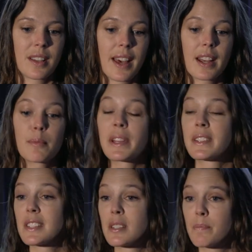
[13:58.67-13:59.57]
And I'm
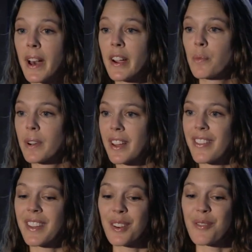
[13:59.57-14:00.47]
inspired when I
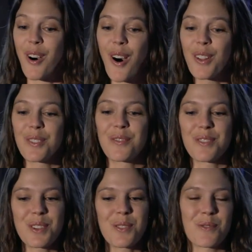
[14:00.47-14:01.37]
think of all of
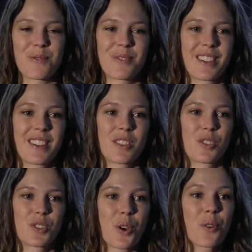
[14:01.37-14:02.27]
you.
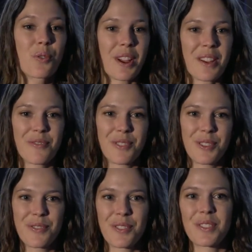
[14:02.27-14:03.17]
So
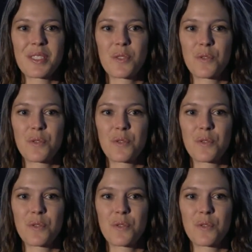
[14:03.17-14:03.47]
grateful for this